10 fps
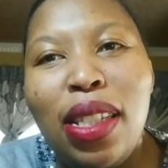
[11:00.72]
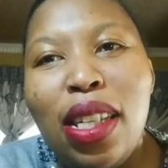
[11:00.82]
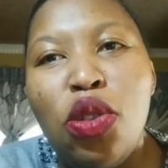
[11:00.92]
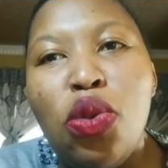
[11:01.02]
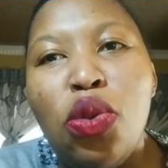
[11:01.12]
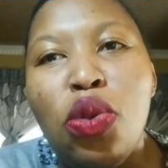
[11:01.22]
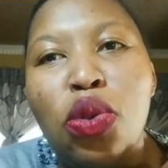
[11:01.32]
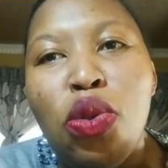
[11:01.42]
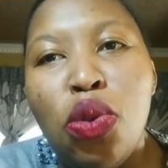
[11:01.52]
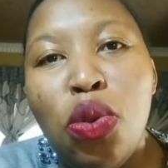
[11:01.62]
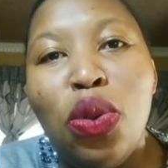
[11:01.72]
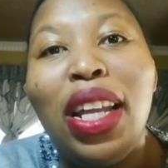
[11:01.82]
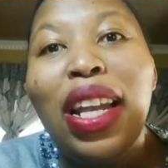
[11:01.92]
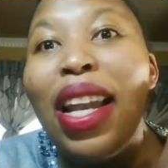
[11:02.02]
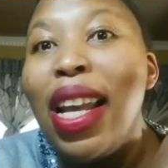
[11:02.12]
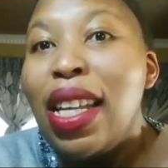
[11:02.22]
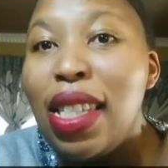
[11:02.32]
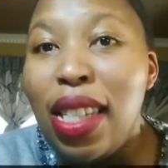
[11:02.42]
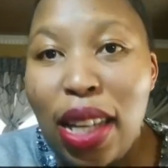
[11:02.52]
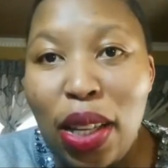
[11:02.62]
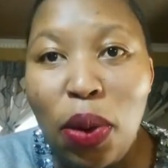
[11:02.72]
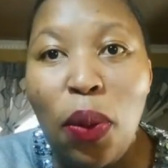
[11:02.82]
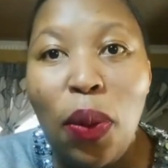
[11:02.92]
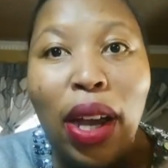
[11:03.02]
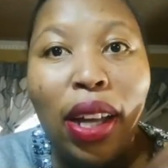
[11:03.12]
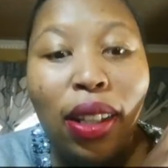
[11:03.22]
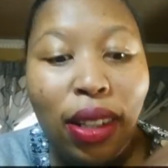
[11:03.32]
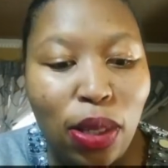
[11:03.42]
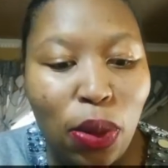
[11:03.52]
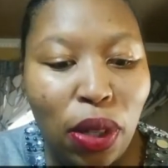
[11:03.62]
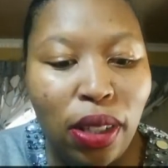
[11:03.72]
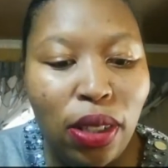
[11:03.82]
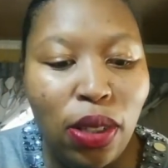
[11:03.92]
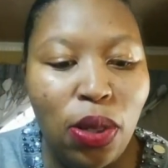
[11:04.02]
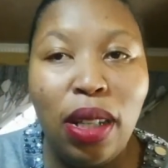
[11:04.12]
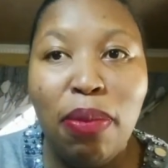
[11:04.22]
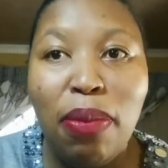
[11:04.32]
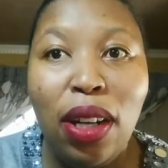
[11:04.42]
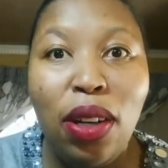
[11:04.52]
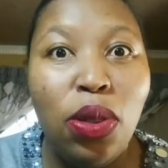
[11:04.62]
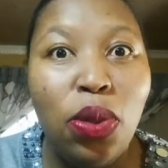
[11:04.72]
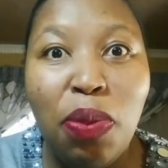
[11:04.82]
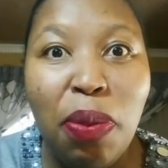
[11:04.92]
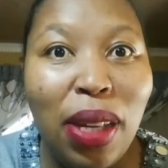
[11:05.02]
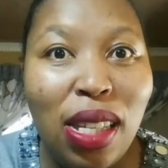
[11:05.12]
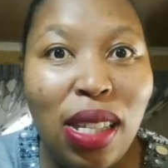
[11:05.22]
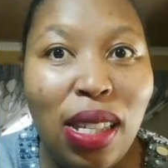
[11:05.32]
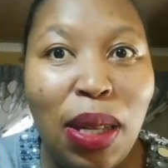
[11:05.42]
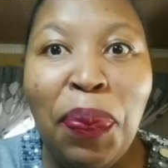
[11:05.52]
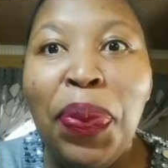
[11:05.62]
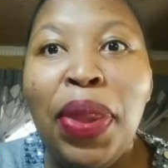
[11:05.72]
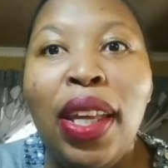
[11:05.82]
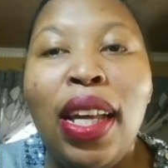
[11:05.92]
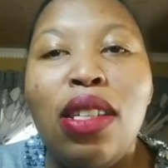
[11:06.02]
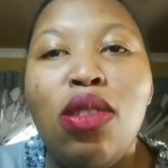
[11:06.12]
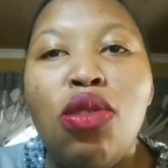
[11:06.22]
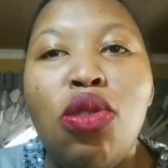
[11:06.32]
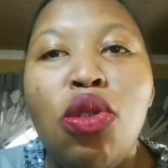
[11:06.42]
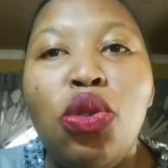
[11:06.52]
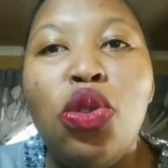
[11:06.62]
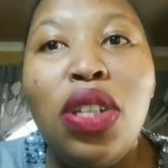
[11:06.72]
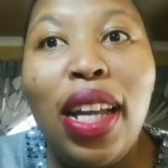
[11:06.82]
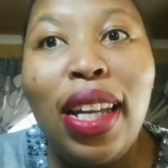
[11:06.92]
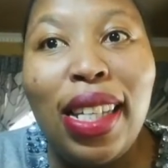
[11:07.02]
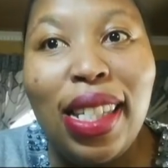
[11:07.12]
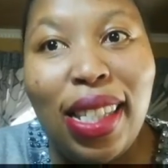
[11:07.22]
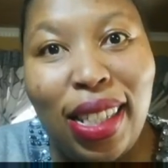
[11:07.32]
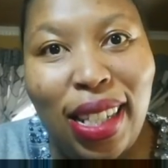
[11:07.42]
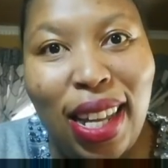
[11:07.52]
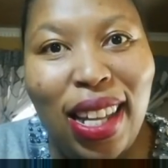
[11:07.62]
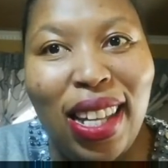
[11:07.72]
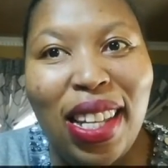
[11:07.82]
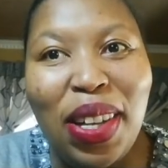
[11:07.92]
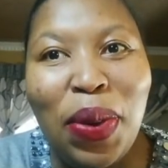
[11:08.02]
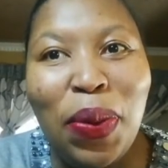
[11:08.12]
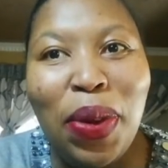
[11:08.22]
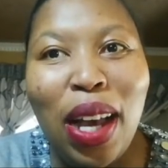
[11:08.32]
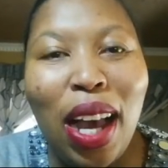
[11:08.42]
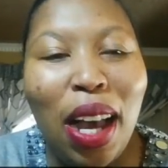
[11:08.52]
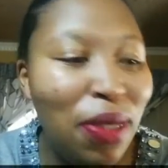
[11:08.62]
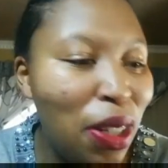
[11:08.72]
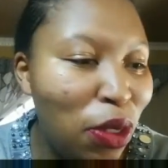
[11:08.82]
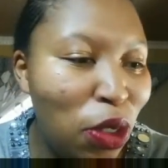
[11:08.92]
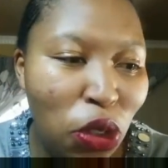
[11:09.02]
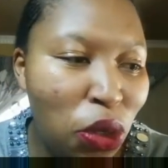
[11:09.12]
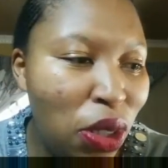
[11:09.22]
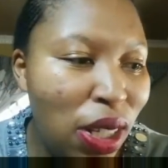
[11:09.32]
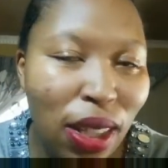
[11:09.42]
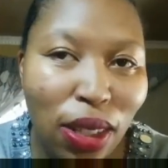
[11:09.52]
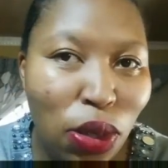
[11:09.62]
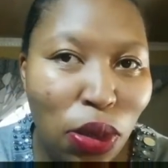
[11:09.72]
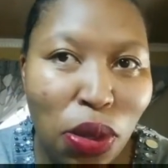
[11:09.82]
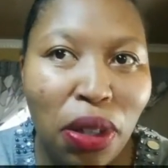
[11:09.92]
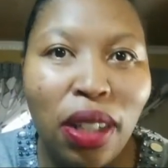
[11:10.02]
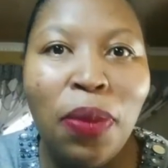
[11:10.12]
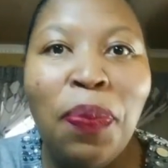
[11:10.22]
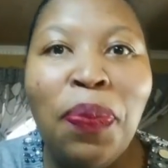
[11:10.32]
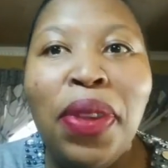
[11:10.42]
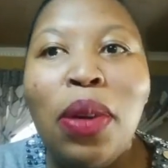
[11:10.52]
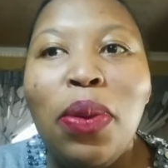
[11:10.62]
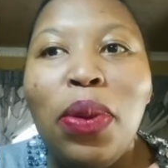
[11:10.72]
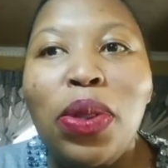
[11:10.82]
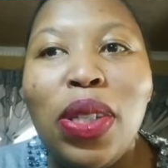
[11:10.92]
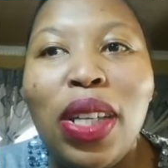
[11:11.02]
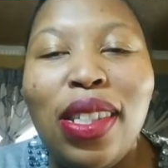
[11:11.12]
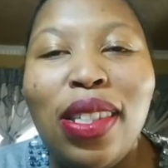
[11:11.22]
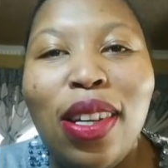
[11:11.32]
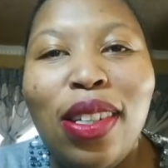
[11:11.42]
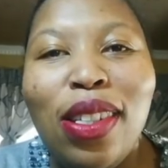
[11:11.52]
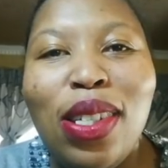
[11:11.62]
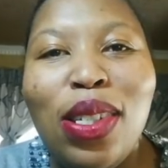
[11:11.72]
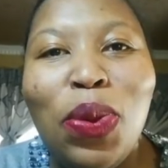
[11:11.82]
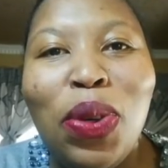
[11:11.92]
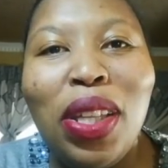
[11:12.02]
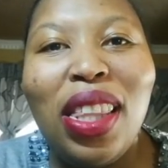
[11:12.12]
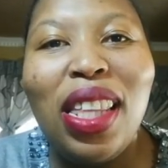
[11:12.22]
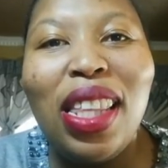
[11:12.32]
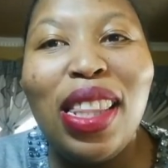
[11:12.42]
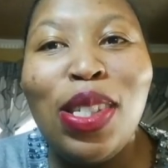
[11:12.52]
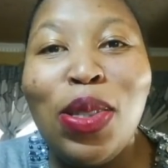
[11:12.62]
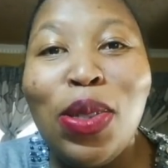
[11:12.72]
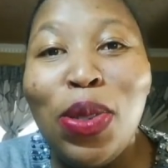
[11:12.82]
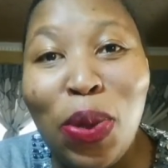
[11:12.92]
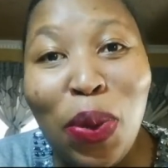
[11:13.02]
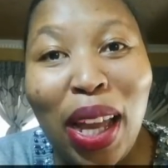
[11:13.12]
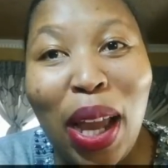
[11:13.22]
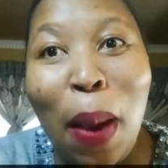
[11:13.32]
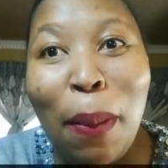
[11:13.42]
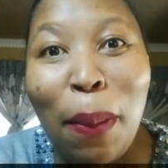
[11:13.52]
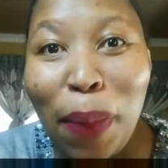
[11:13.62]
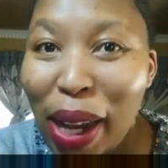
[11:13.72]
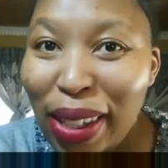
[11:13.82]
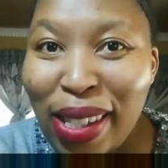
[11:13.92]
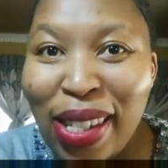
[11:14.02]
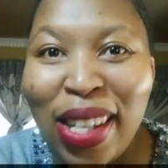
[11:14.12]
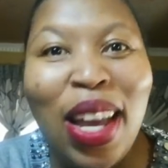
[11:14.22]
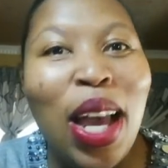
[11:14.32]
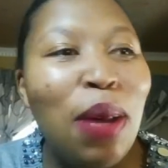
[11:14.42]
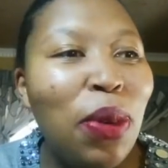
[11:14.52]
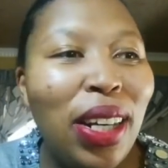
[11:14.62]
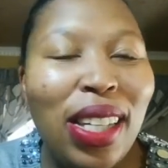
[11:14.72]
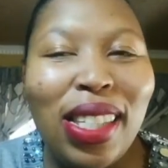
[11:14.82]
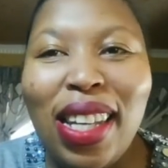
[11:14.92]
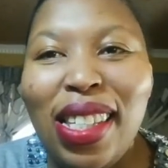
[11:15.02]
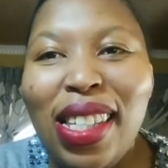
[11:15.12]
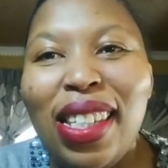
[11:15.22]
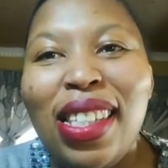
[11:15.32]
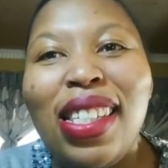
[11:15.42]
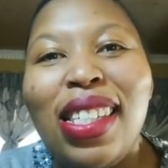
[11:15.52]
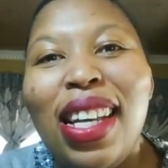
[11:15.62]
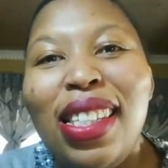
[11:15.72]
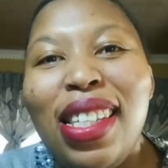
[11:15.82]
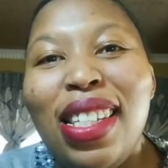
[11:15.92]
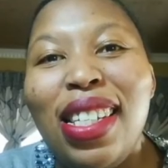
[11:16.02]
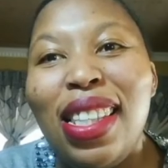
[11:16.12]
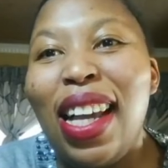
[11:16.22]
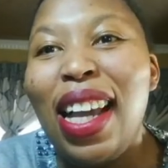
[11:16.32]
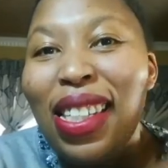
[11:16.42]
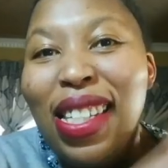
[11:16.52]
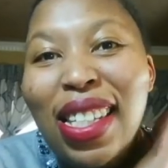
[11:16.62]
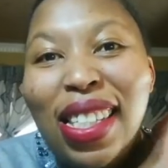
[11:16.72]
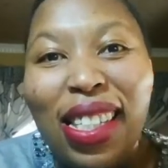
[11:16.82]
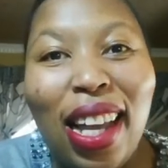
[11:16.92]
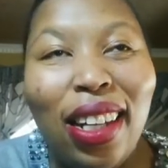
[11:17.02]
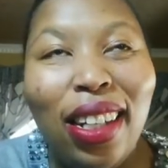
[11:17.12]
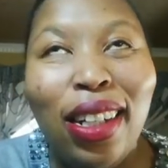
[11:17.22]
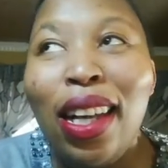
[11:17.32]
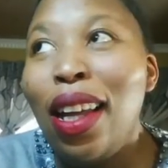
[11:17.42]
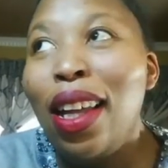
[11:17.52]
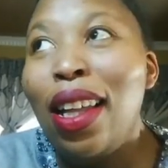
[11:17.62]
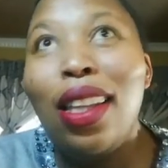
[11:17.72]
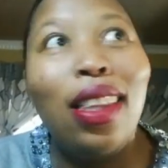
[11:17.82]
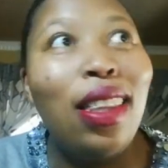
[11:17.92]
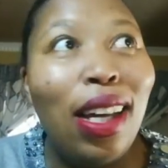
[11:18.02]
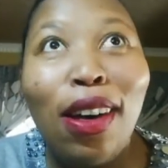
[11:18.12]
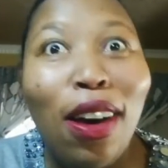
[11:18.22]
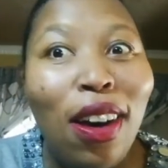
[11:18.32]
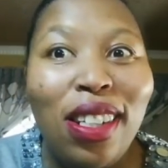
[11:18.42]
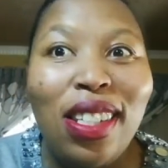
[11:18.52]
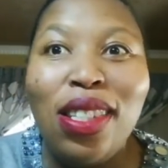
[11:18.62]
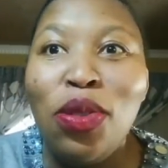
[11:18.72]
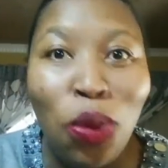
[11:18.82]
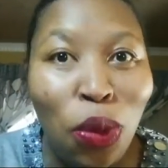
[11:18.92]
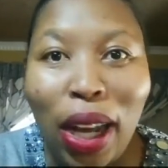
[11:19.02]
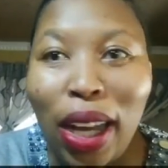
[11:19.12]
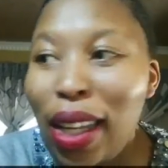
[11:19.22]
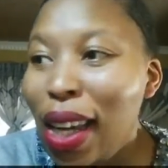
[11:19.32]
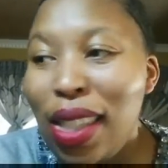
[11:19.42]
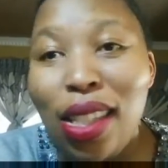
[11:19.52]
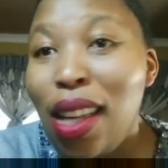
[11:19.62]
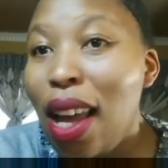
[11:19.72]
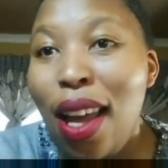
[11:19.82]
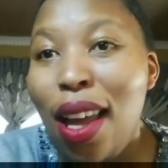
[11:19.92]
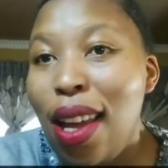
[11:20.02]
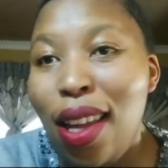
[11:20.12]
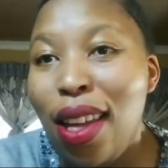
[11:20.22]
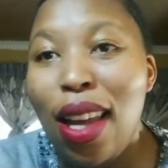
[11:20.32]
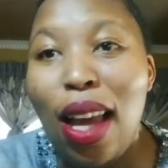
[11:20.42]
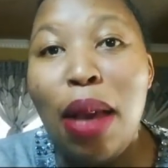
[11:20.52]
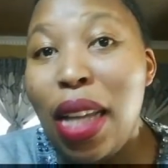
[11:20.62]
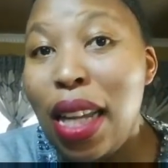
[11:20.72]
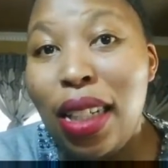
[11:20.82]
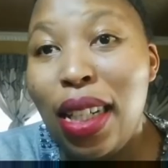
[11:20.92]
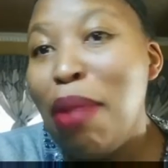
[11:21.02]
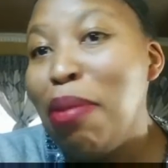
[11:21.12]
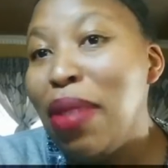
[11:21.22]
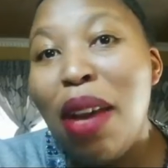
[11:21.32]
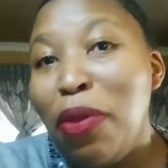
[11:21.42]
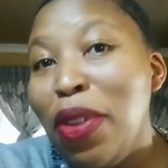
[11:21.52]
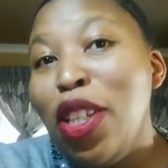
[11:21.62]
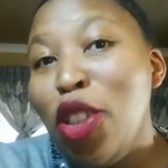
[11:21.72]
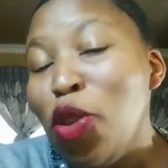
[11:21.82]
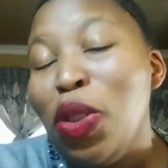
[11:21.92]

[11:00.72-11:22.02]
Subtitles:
sew the next day while there's oil so that my clothes won't be messy. So today is the day. After shooting the tutorial, we're going to get started with the sewing part. I'm quite excited. The cutting is done. Thank God. Ooh, why are you cutting? I'm done. I'm finished done.